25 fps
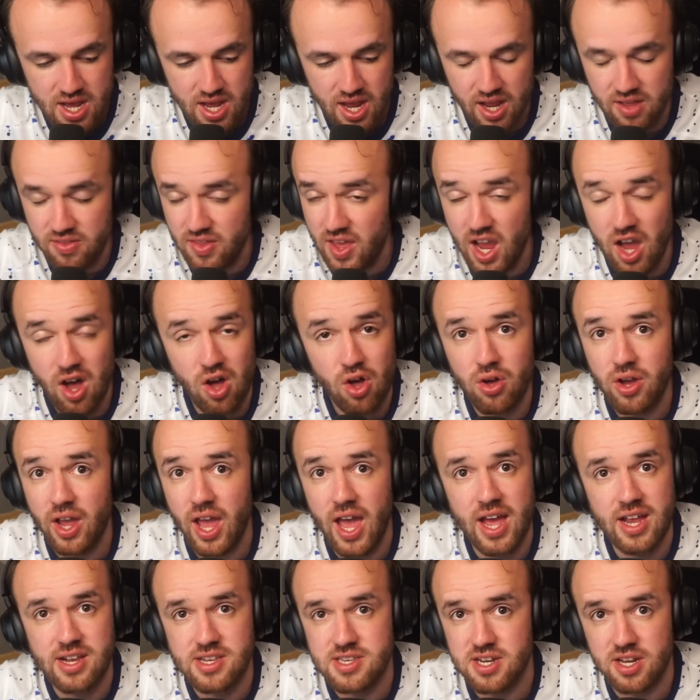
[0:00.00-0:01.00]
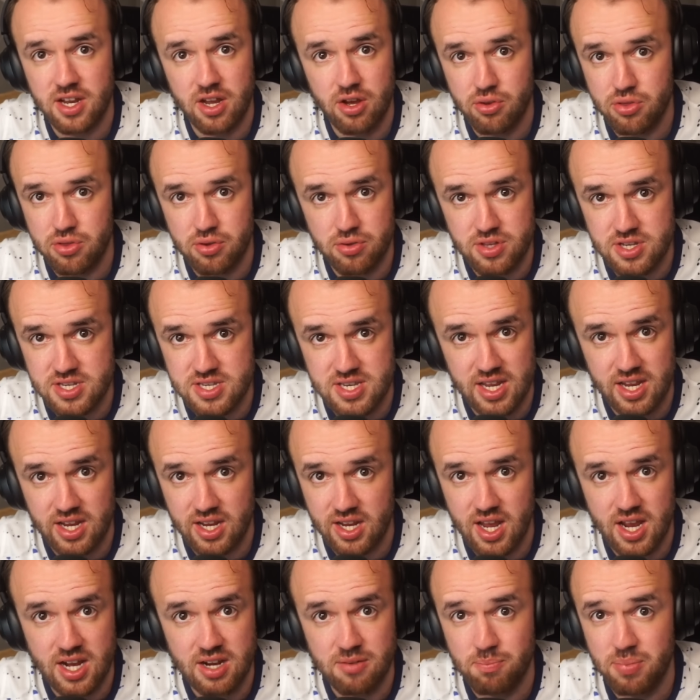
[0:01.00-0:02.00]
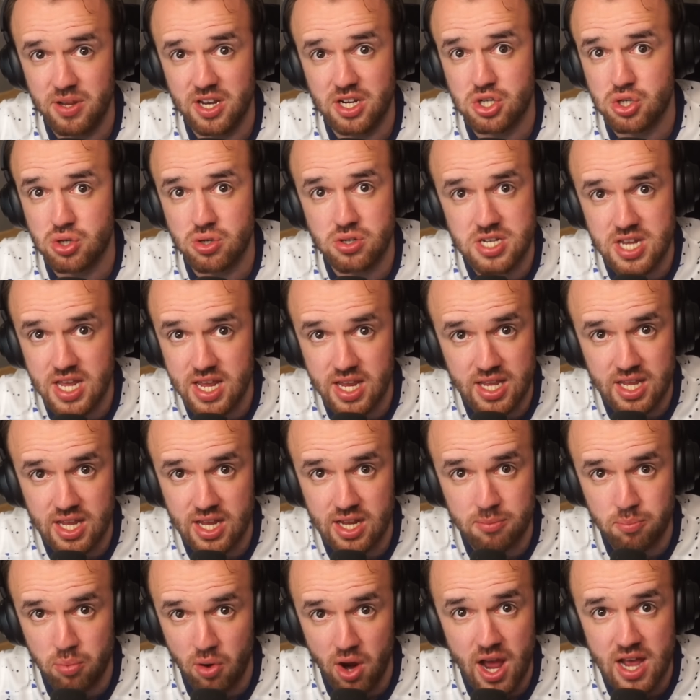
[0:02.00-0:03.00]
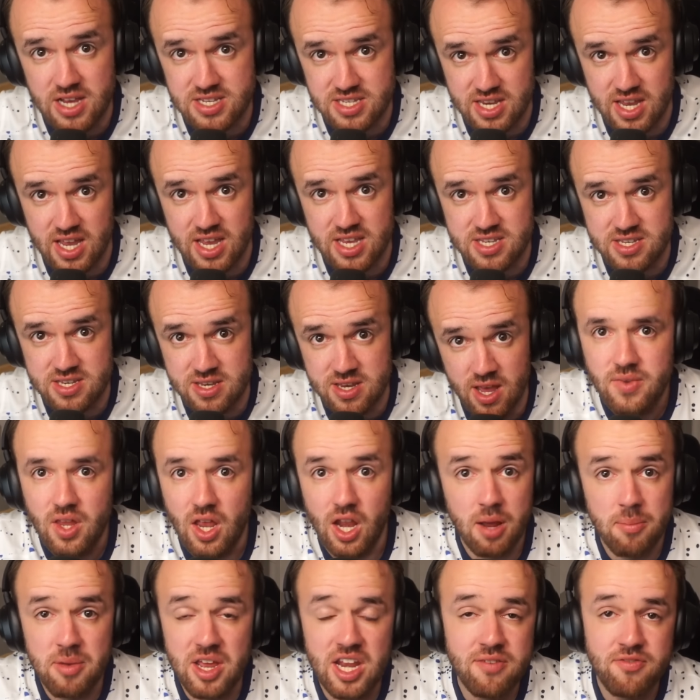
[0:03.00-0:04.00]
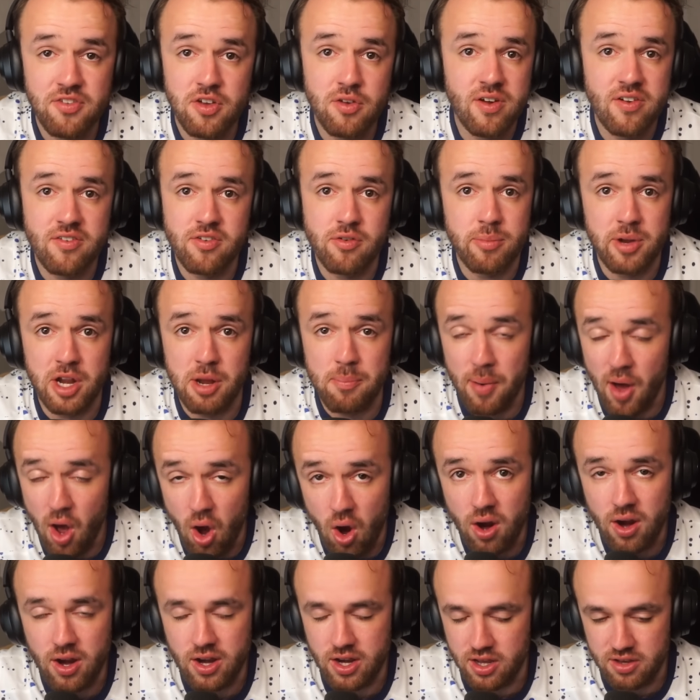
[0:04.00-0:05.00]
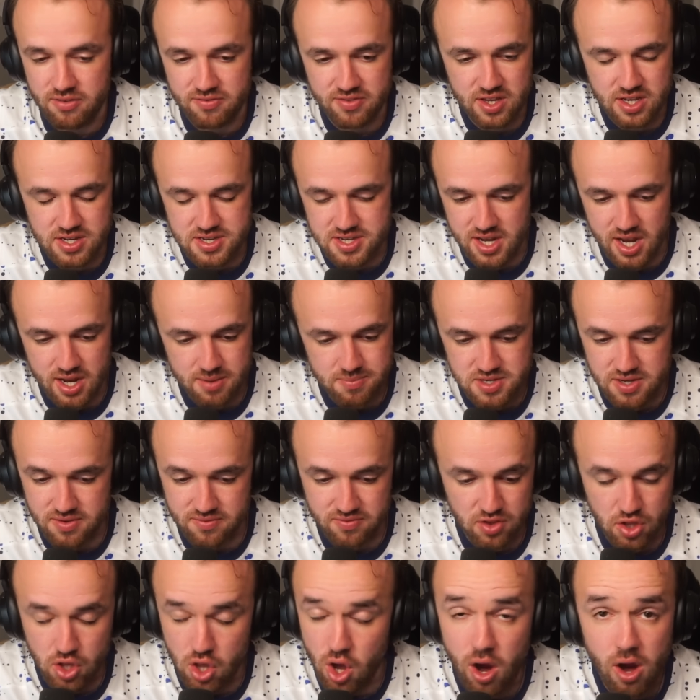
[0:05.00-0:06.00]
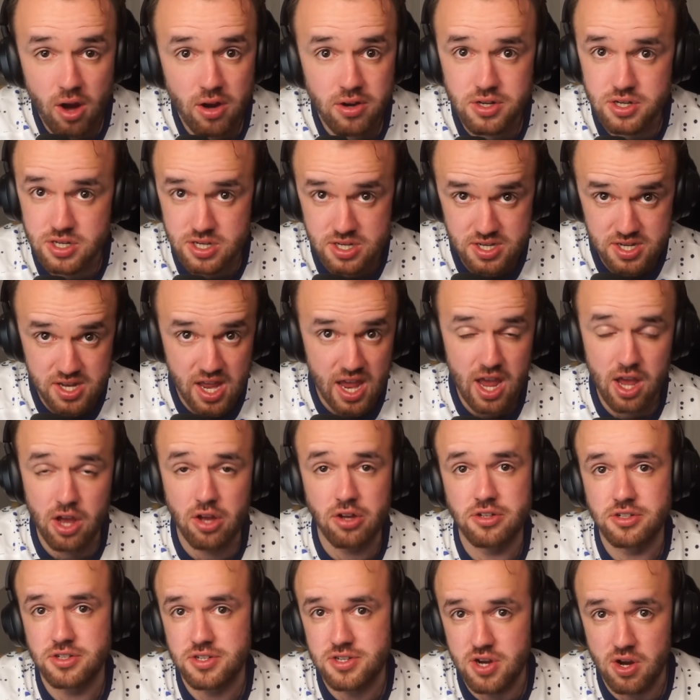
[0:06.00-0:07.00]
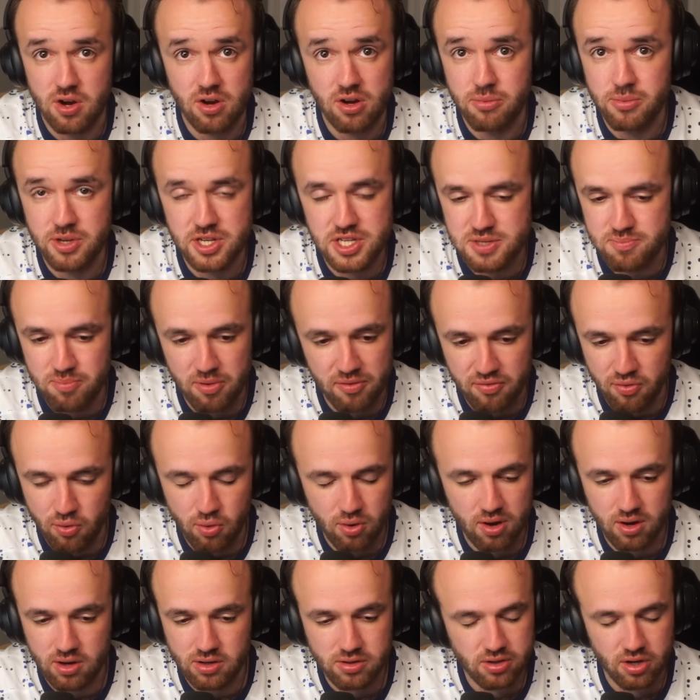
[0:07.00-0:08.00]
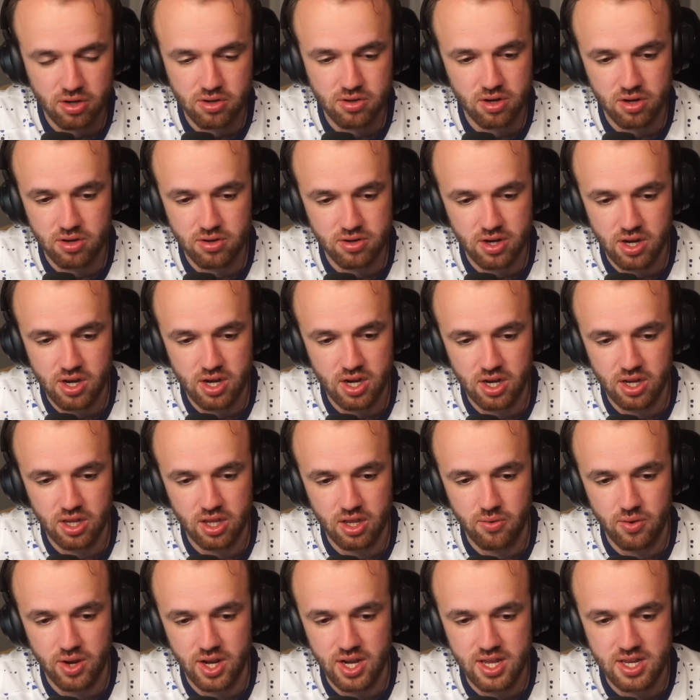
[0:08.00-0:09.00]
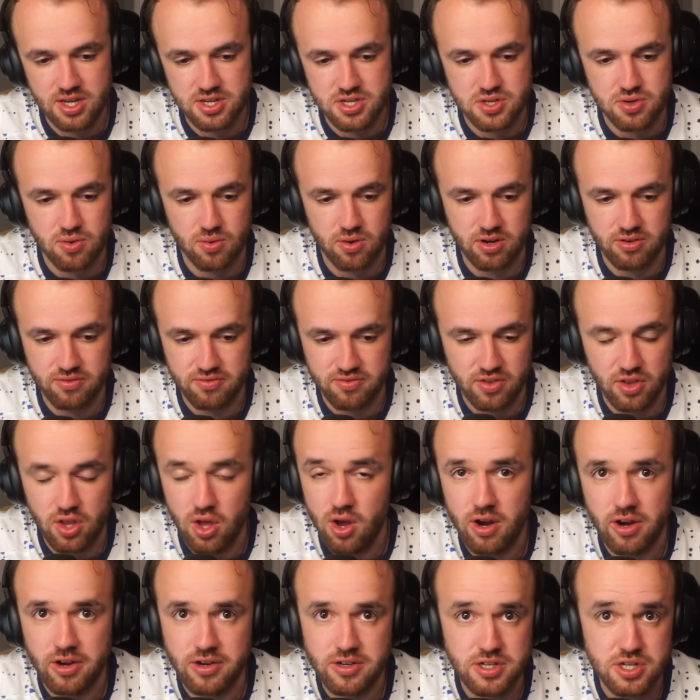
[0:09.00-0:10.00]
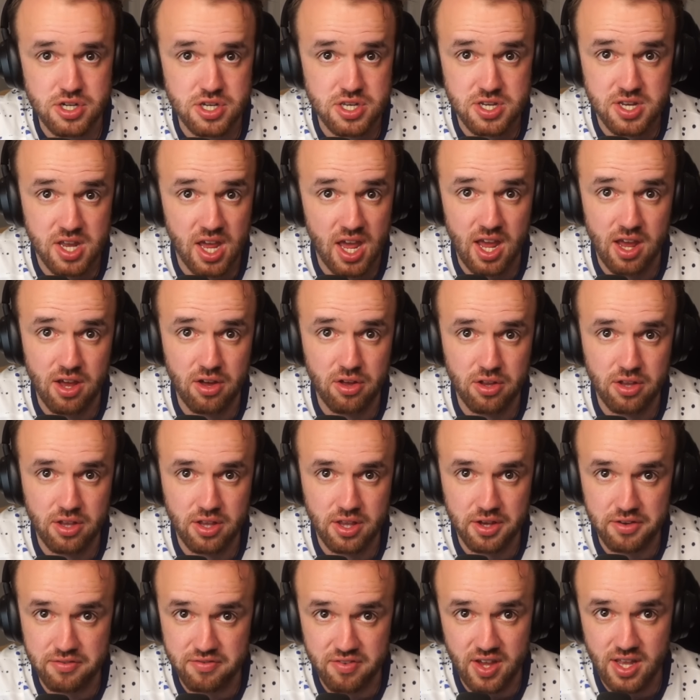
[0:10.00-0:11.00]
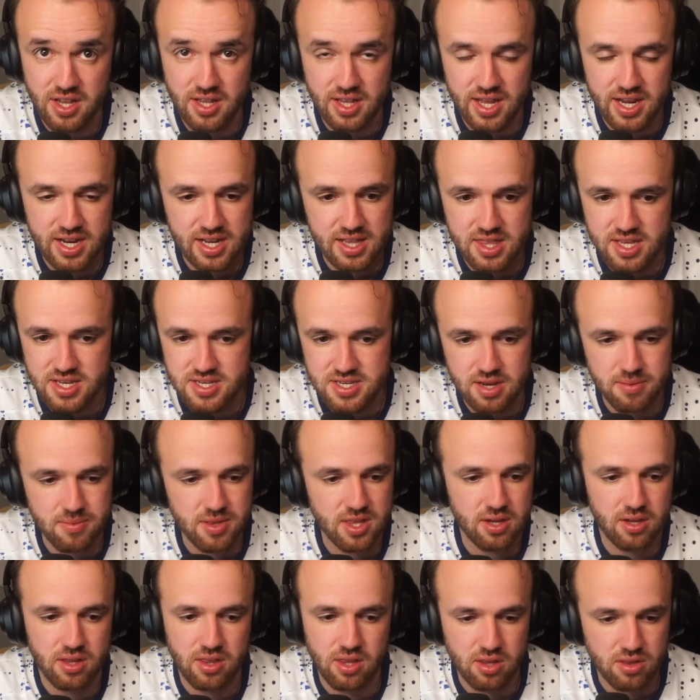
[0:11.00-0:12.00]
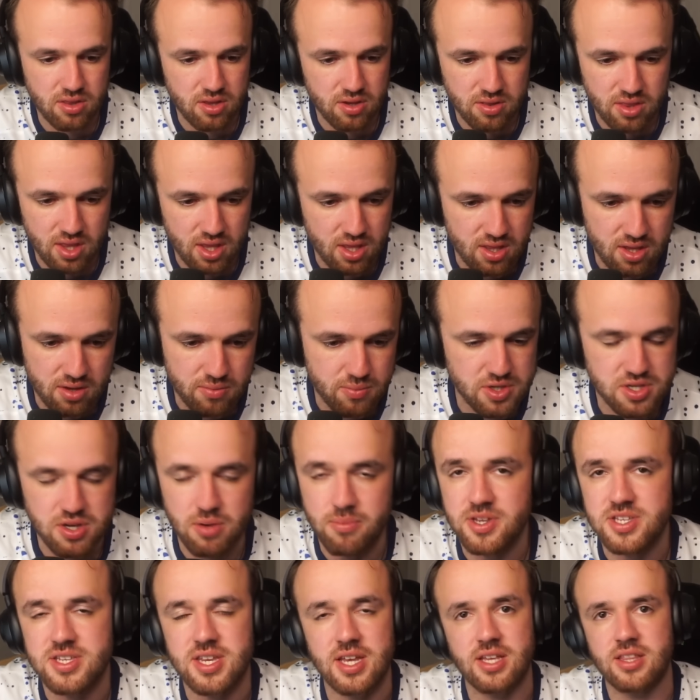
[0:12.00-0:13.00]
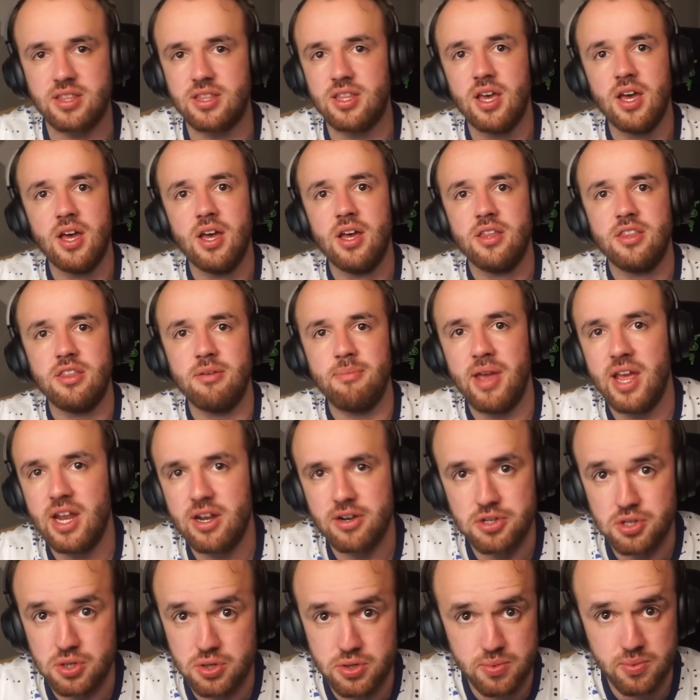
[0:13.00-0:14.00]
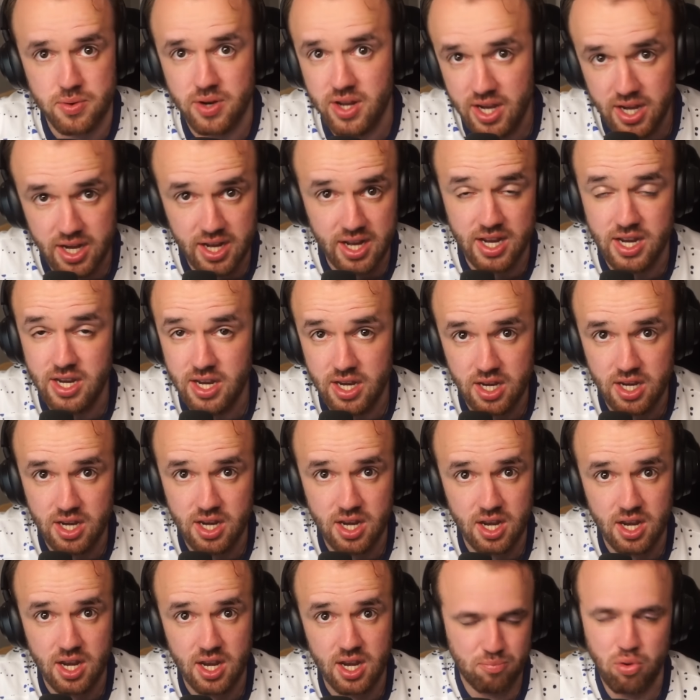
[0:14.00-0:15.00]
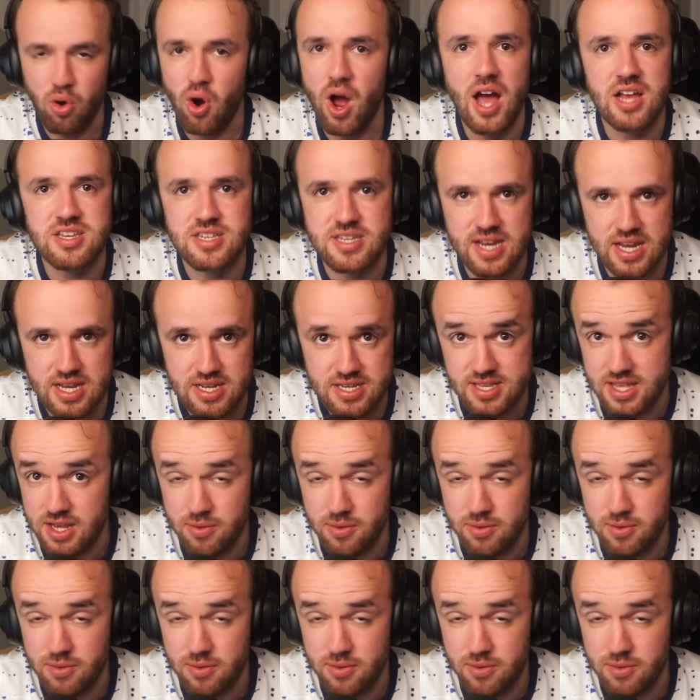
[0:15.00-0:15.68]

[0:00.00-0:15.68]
And they all got to go through this like kind of picture taking process. And I mean, if you've ever been a part of these types of large scale tournaments before, or any sort of large scale event like this, I mean, it was almost like the managers were getting processed.